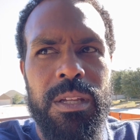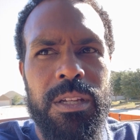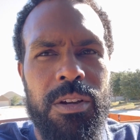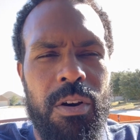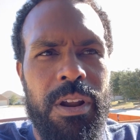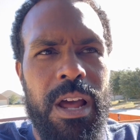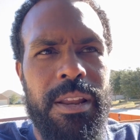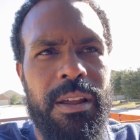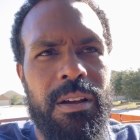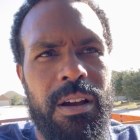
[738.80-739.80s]
Go down
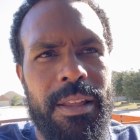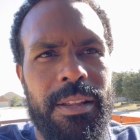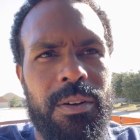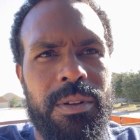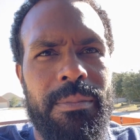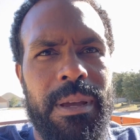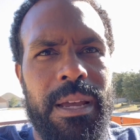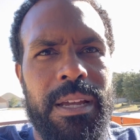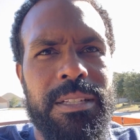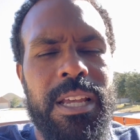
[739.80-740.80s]
there, unload the
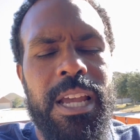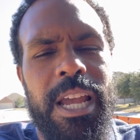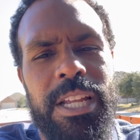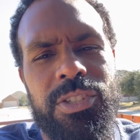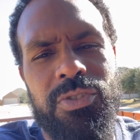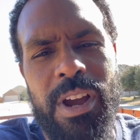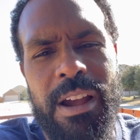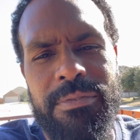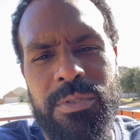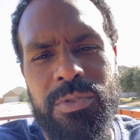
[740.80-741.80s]
bags, and
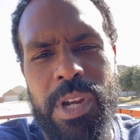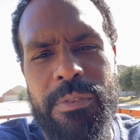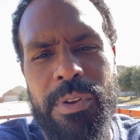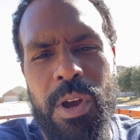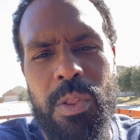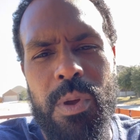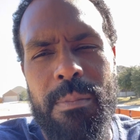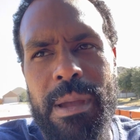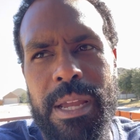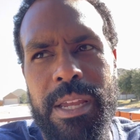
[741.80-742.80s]
drive through traffic all the way
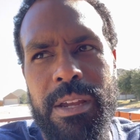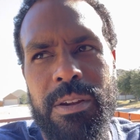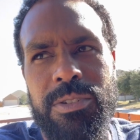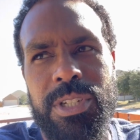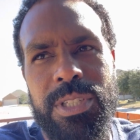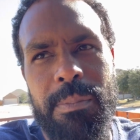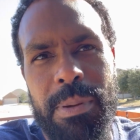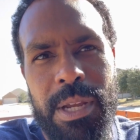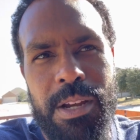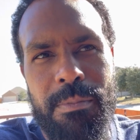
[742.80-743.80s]
back here just to
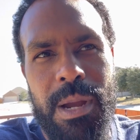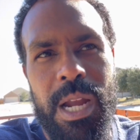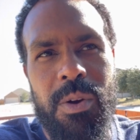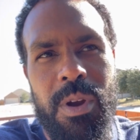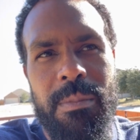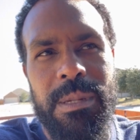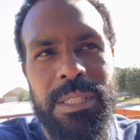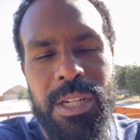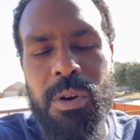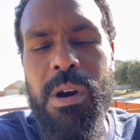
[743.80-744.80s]
pick up my equipment
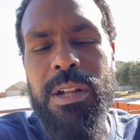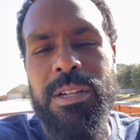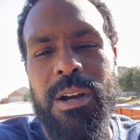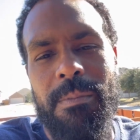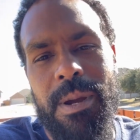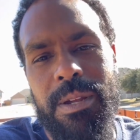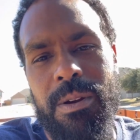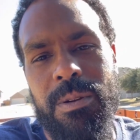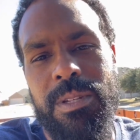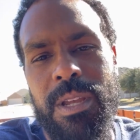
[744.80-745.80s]
to go out and cut my
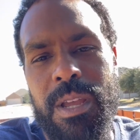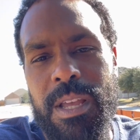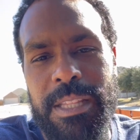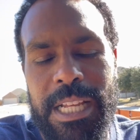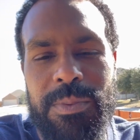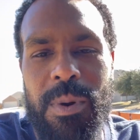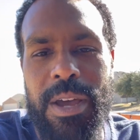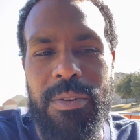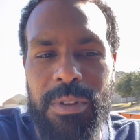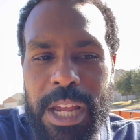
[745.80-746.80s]
yards. That's why I
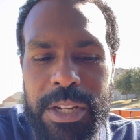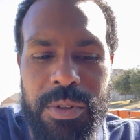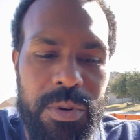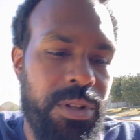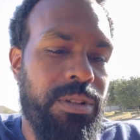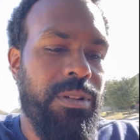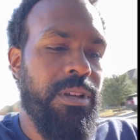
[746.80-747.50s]
don't like doing it.